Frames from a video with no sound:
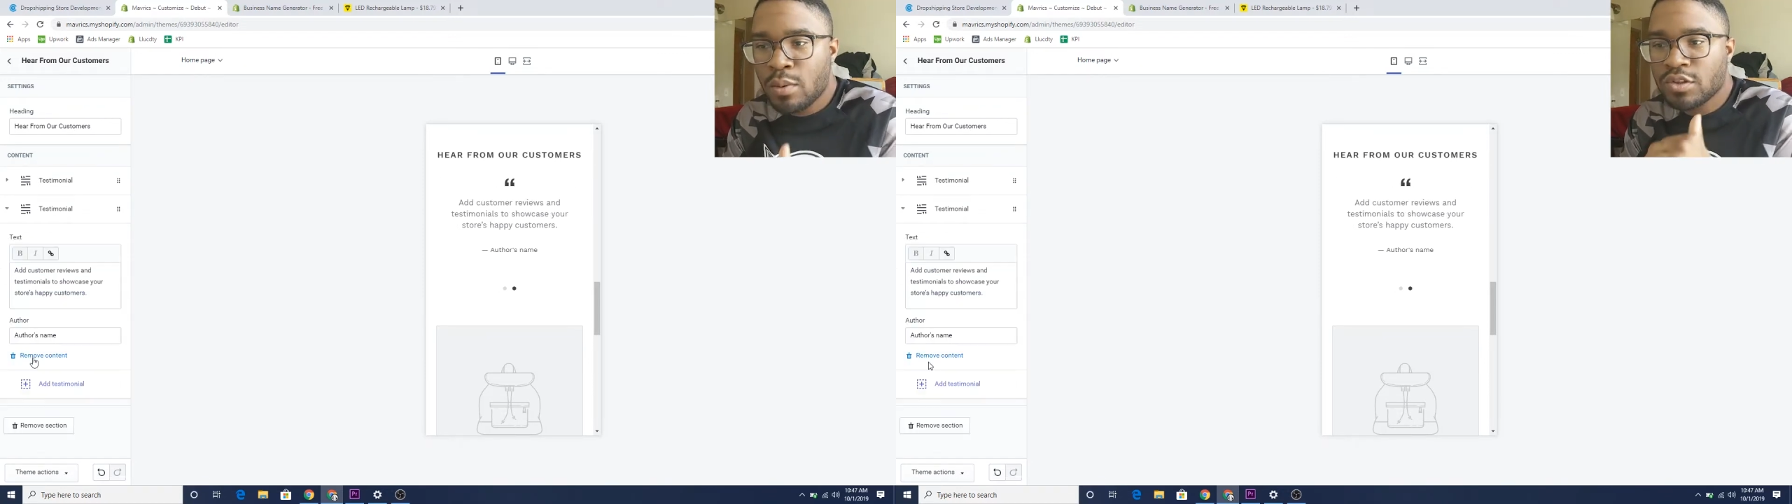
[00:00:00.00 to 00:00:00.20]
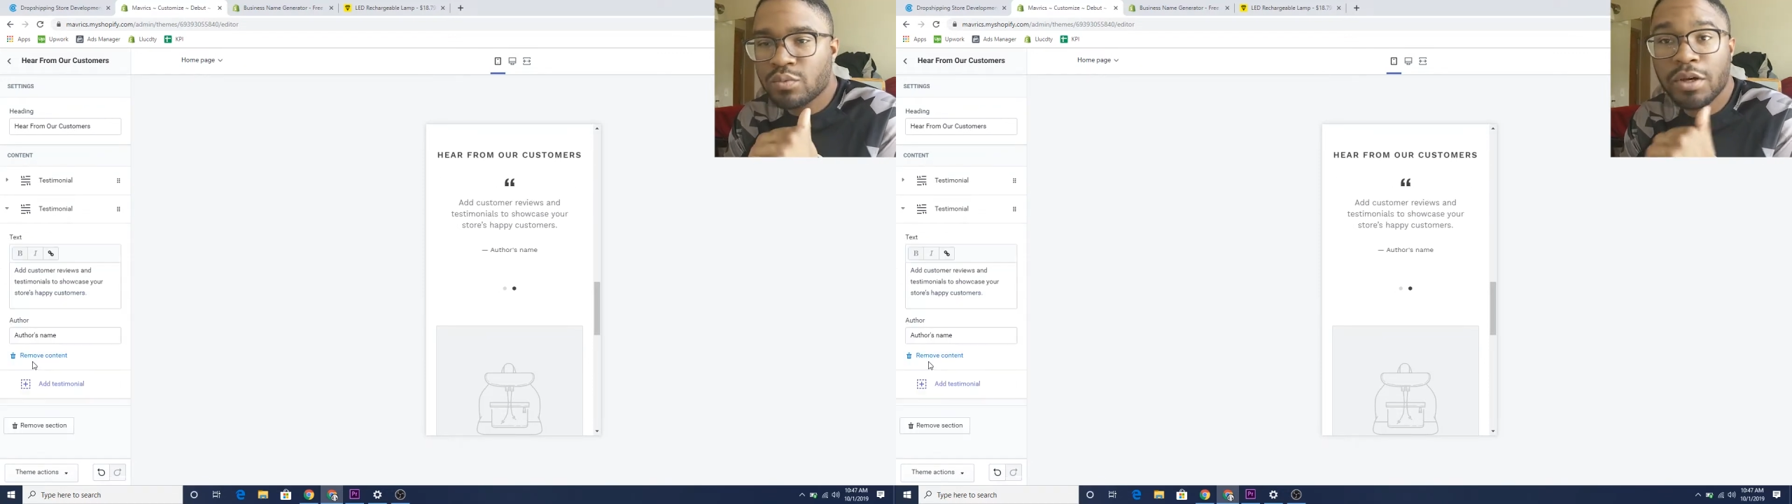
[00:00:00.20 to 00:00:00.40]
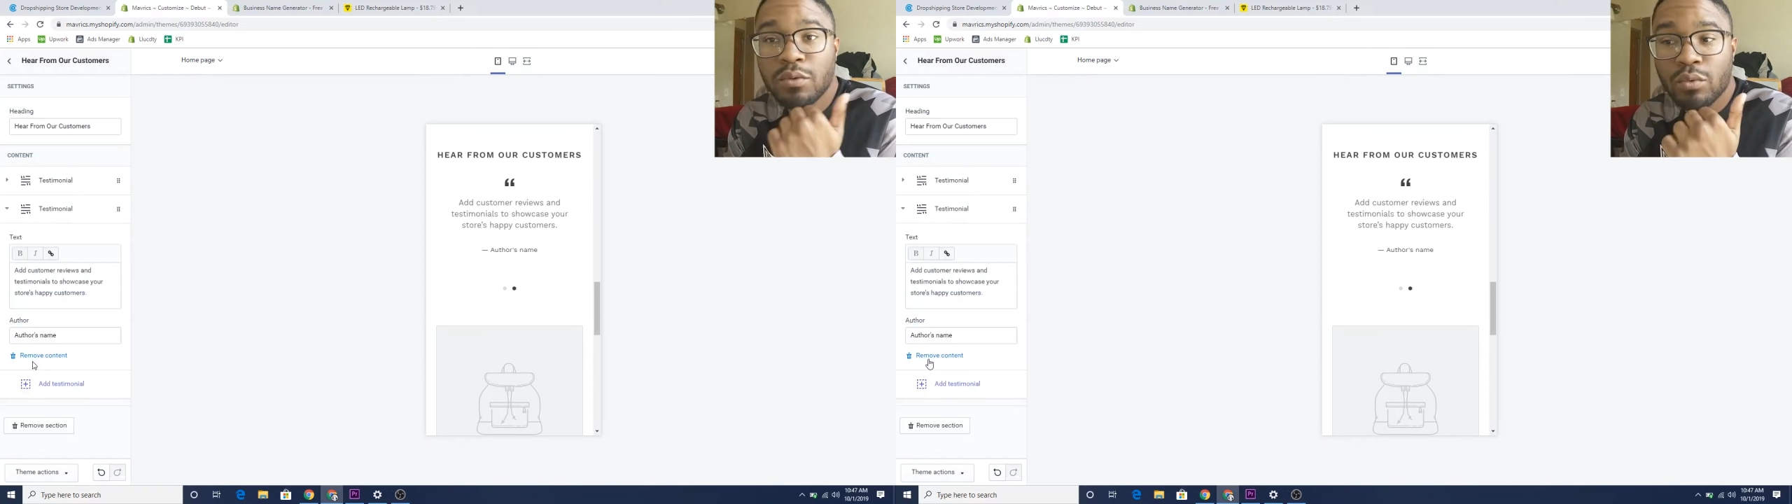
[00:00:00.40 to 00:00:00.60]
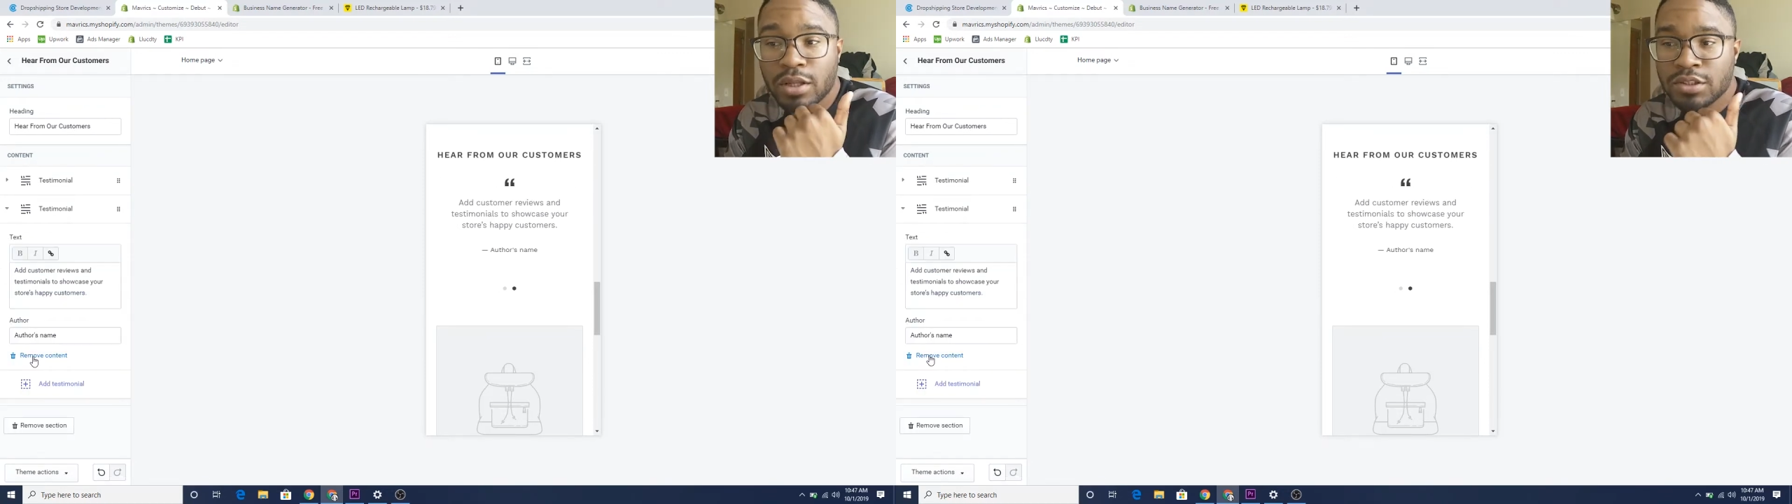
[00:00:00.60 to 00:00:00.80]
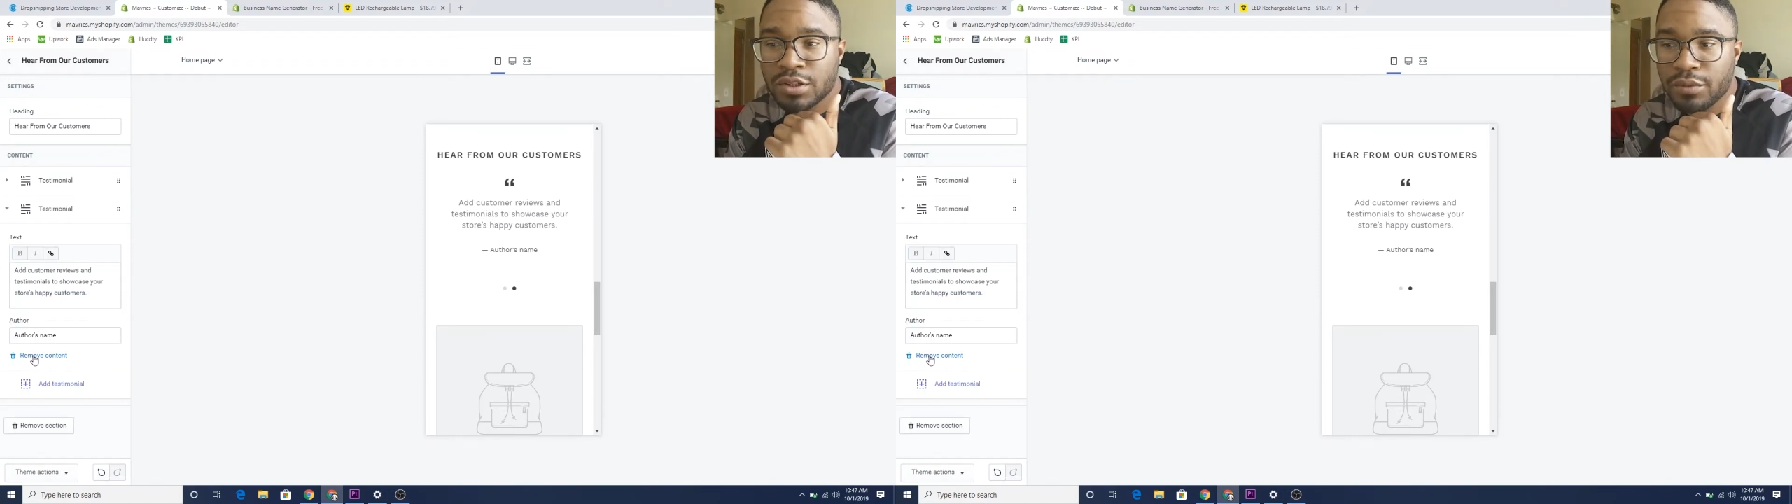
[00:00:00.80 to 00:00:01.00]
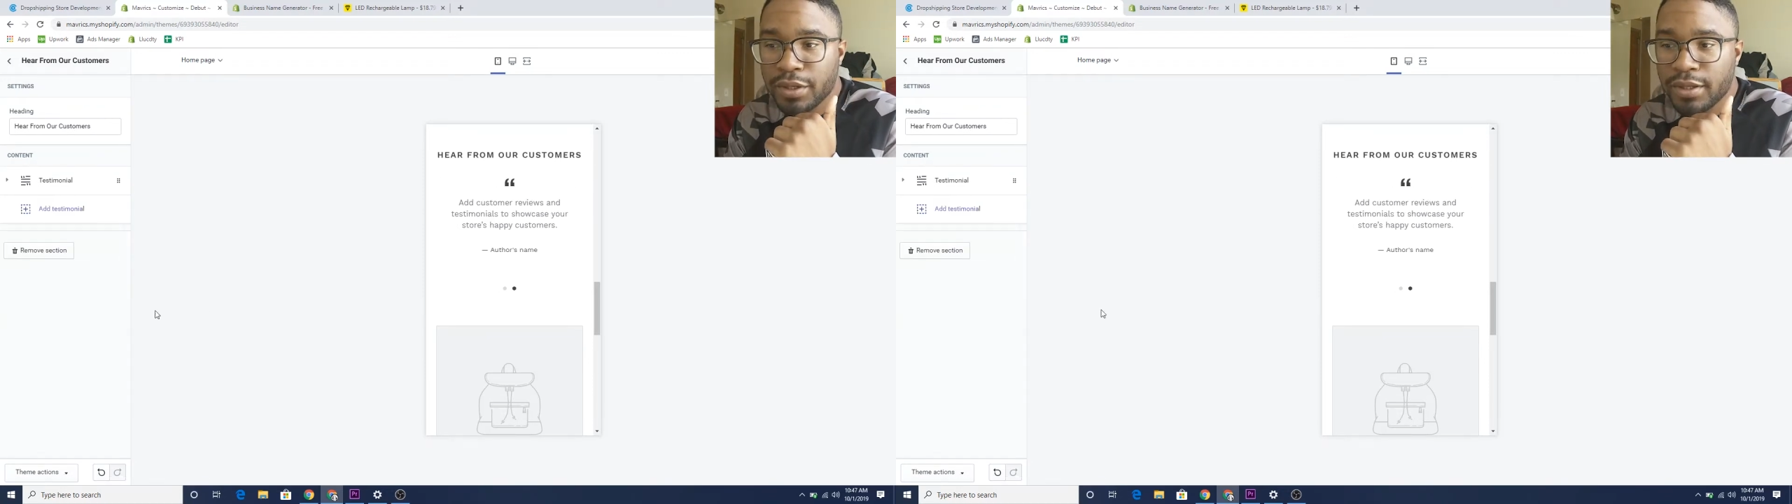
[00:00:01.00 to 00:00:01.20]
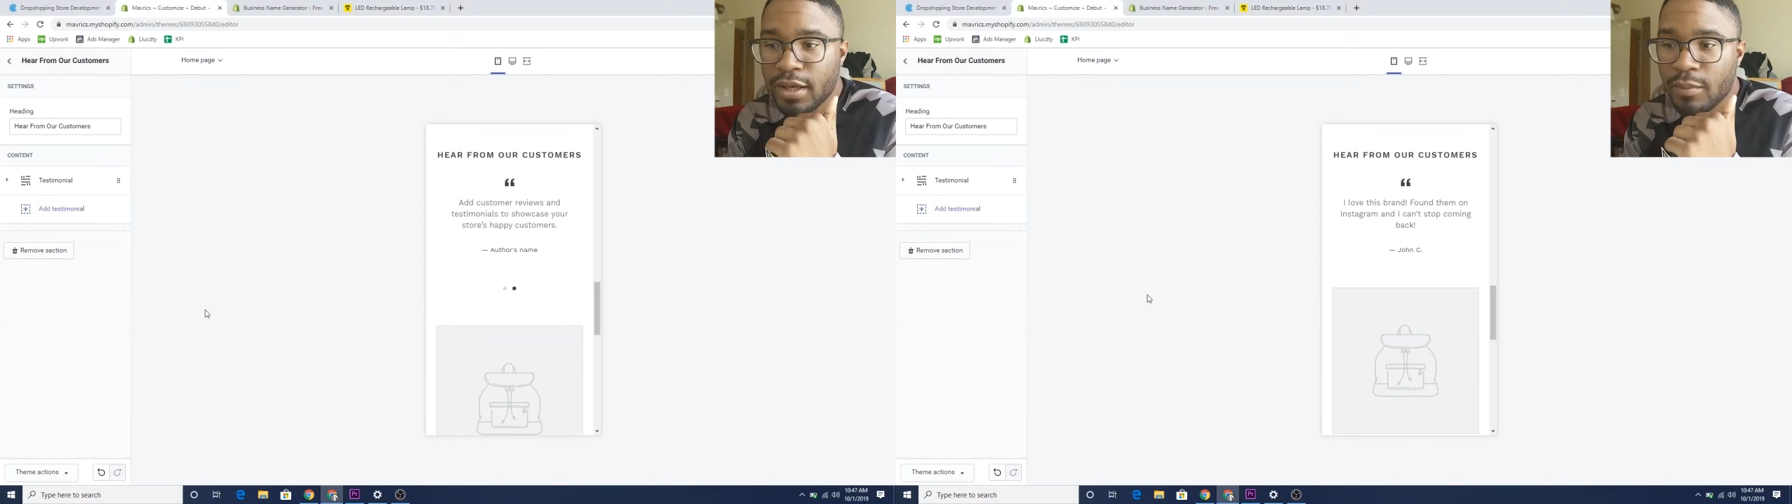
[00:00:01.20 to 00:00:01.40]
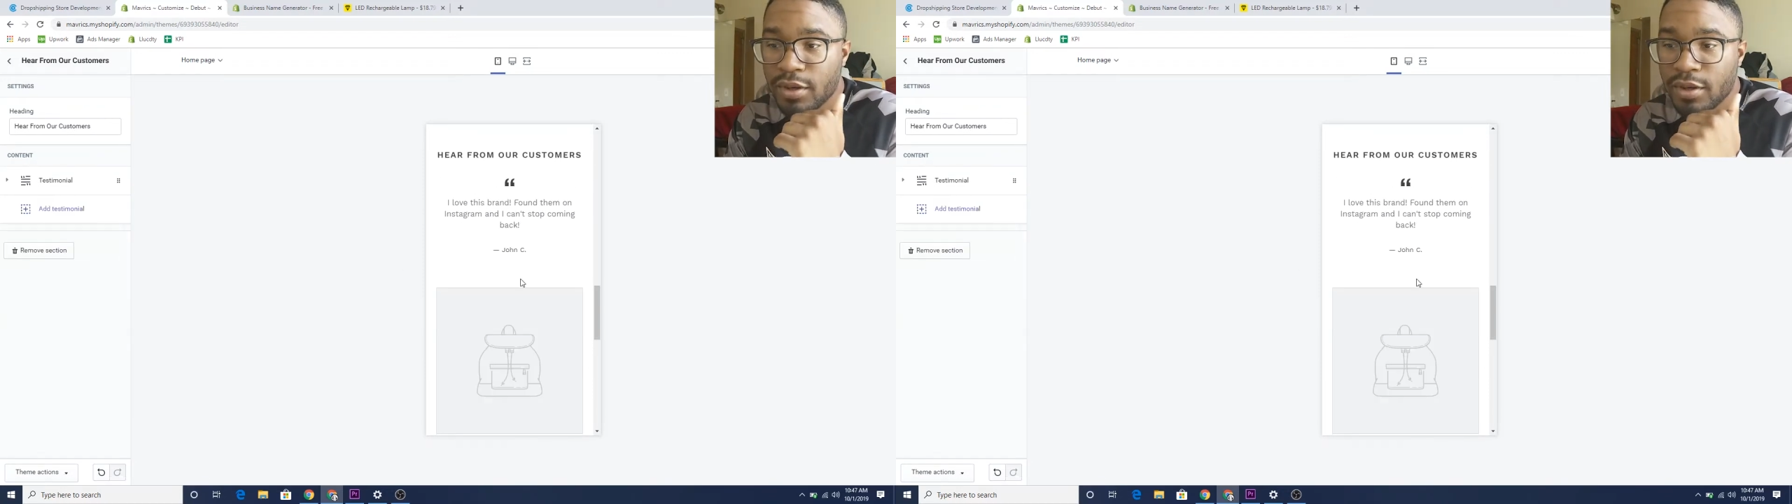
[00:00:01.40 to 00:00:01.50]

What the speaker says: between 1 to 3